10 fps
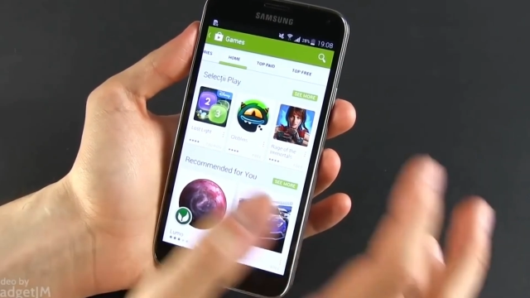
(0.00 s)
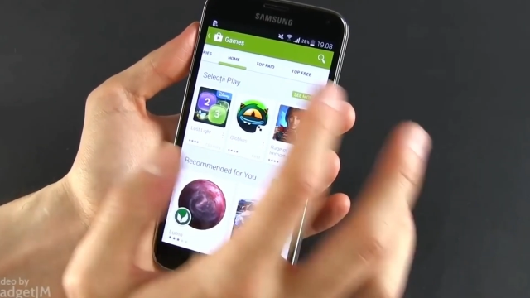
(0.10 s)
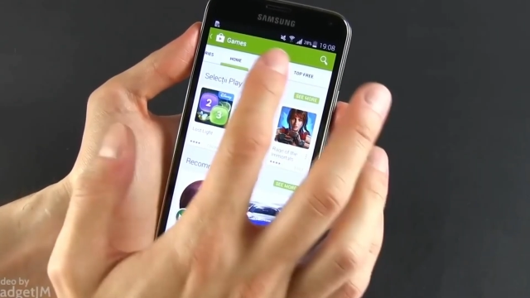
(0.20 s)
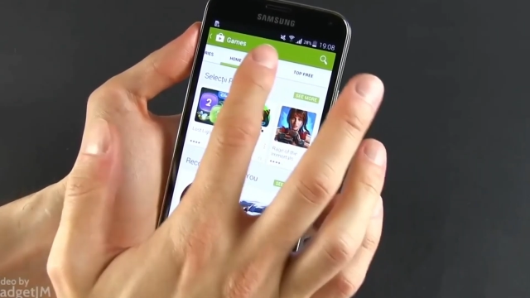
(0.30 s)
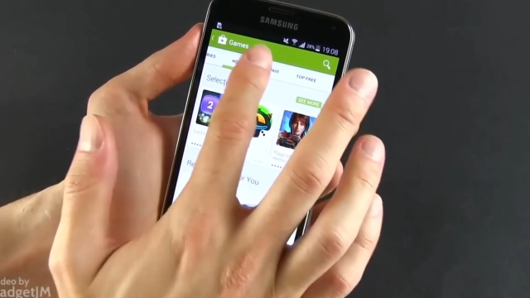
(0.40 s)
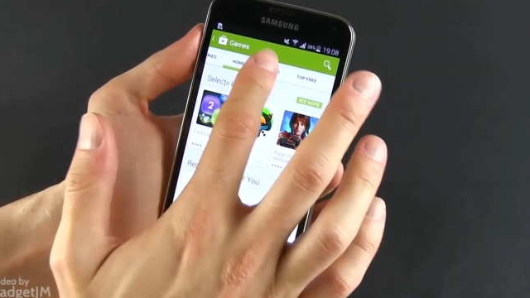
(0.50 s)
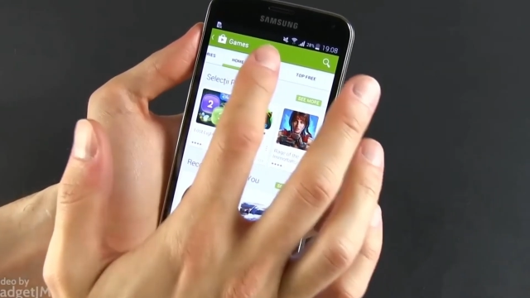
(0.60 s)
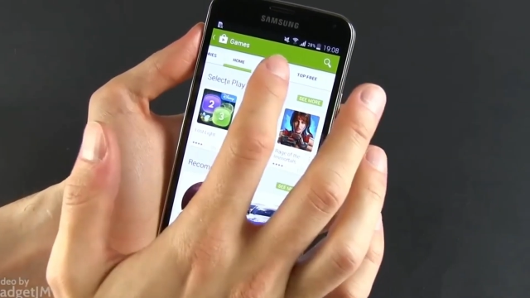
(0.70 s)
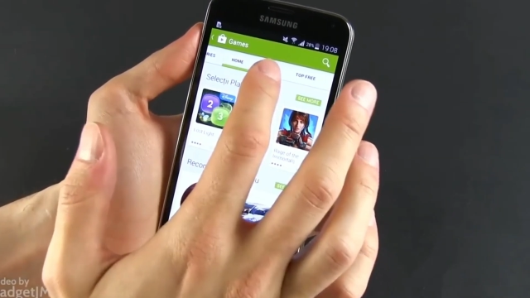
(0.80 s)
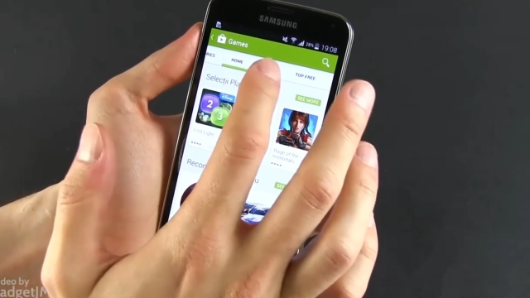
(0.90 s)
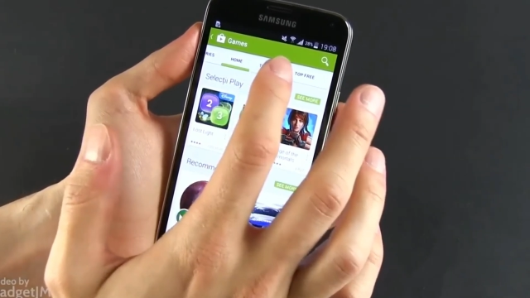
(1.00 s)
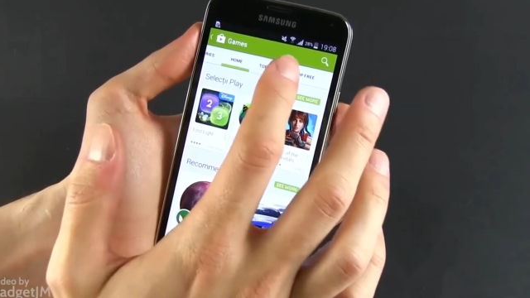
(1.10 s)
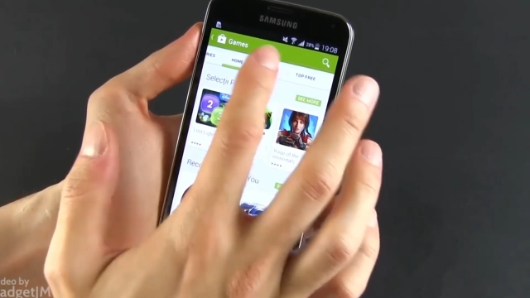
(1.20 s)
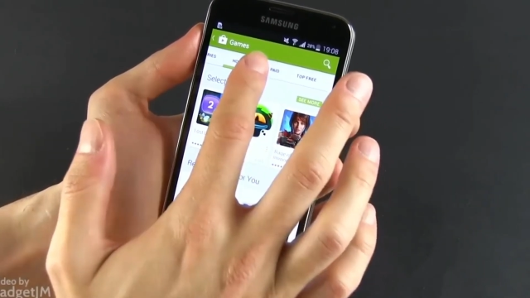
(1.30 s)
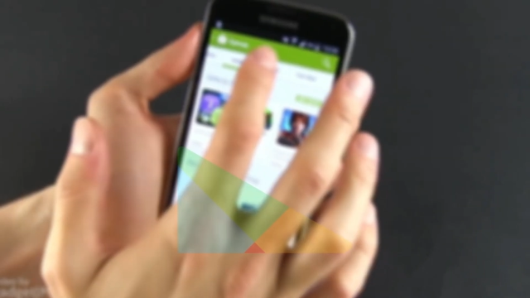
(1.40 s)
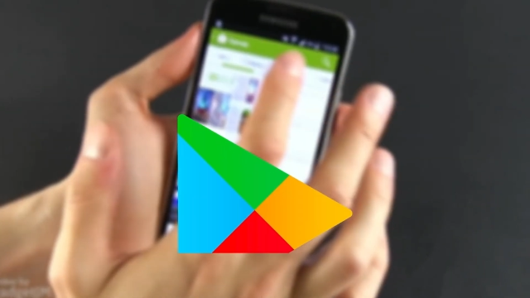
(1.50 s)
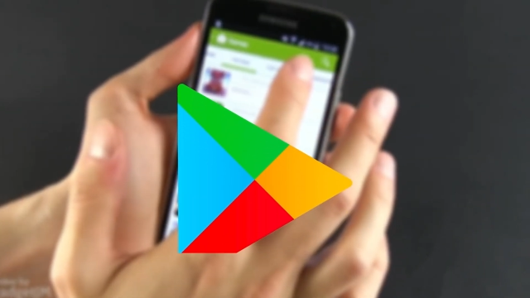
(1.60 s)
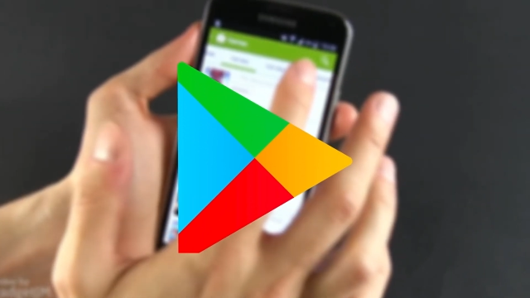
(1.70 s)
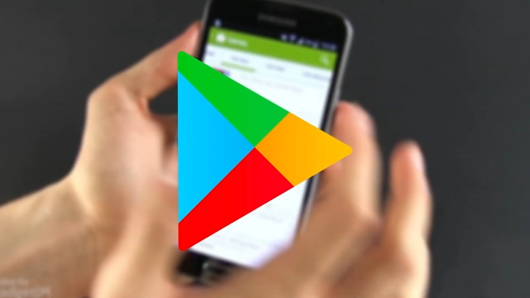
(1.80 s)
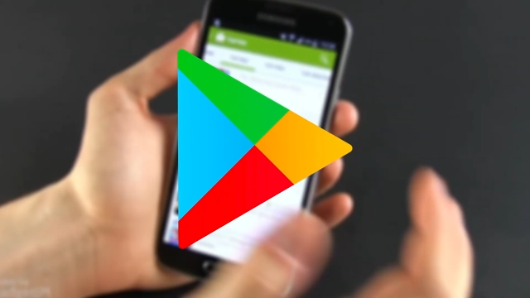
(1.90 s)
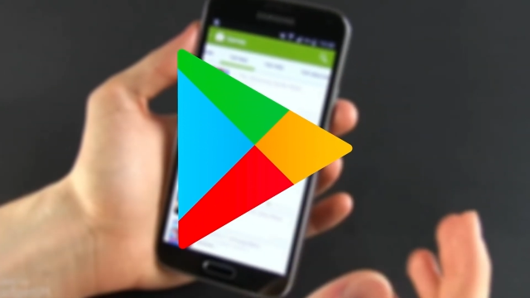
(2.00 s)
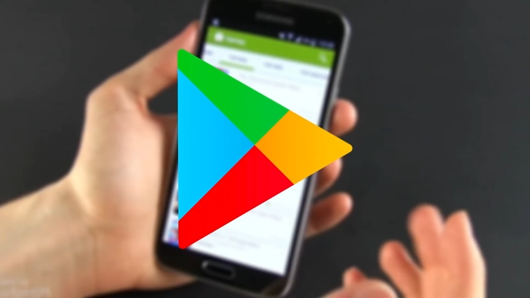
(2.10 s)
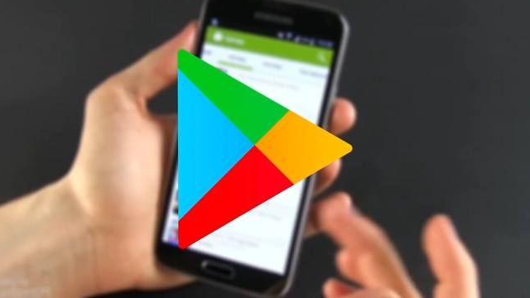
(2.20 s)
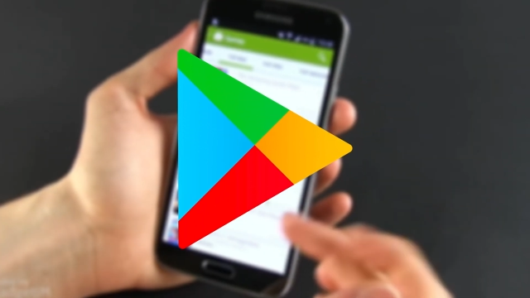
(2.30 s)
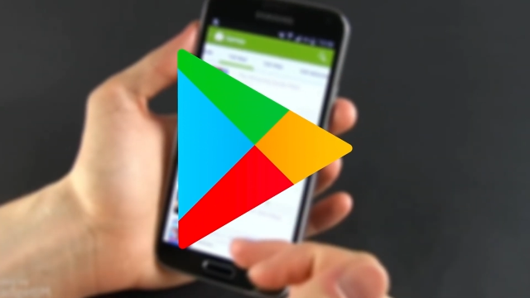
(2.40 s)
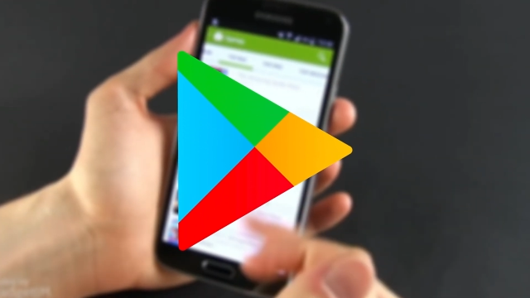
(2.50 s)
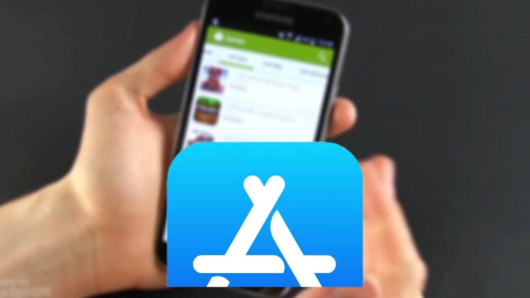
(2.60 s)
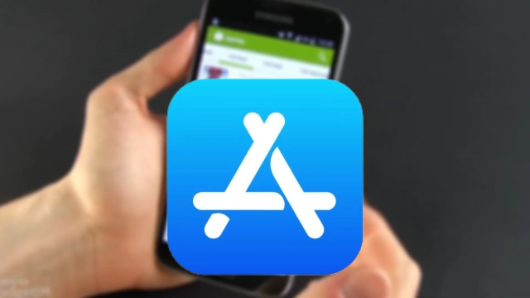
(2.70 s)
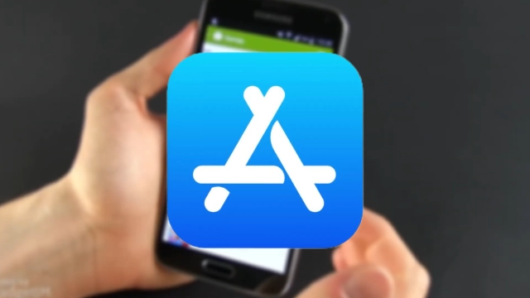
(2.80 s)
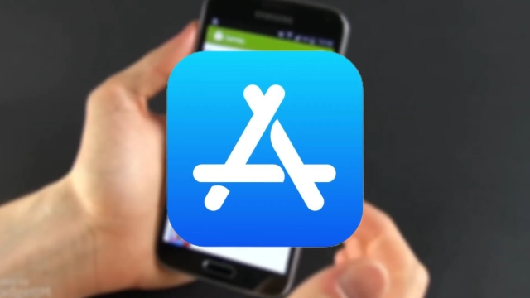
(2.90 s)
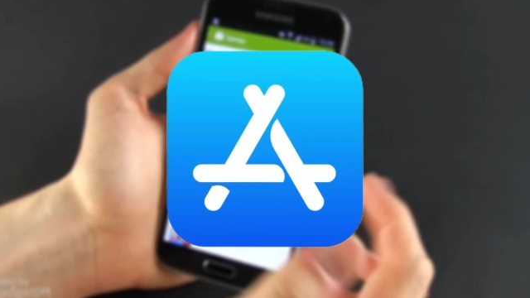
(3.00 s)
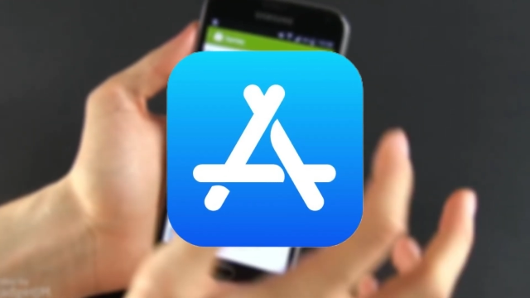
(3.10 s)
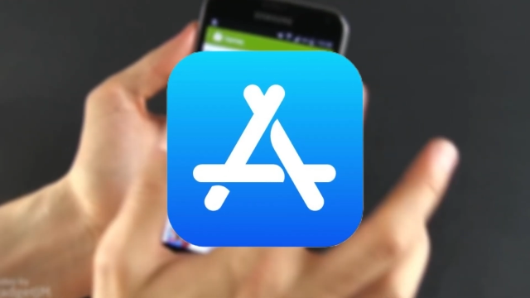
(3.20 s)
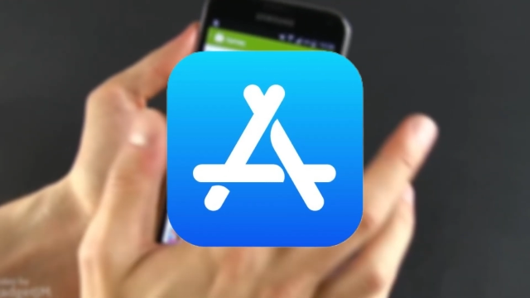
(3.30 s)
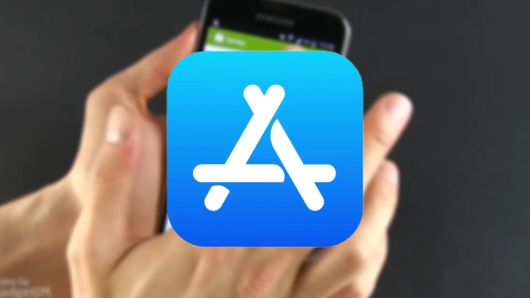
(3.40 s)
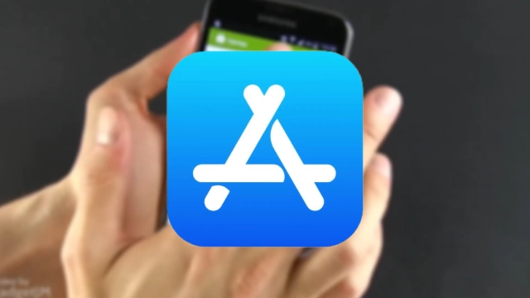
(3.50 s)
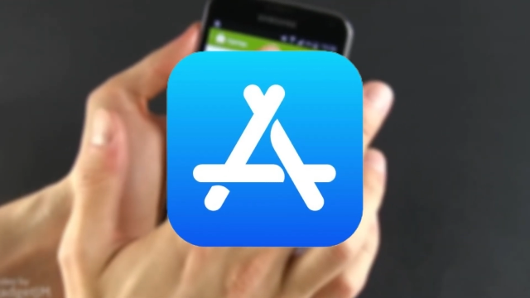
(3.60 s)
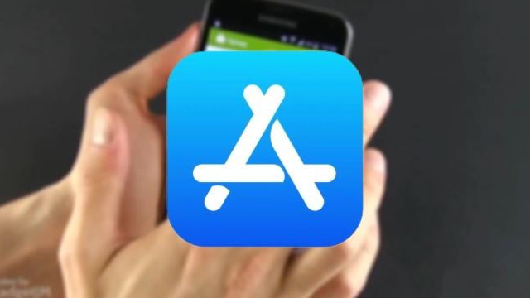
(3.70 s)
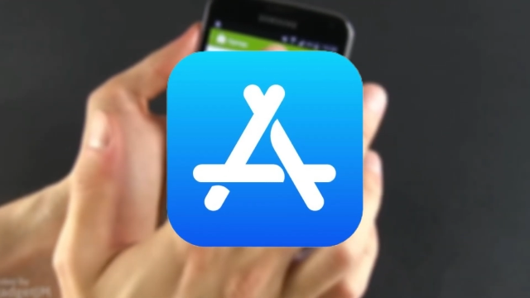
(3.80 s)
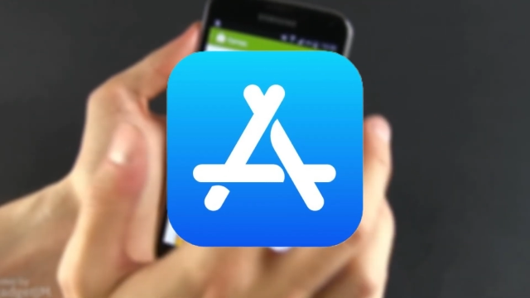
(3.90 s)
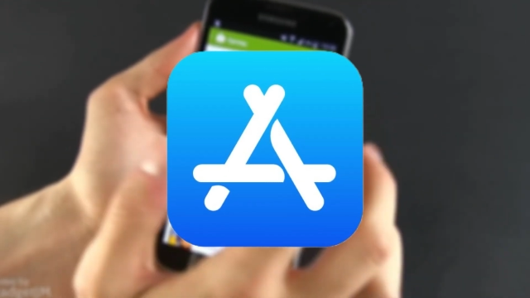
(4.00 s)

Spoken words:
No face is visible, so there are no lips to read.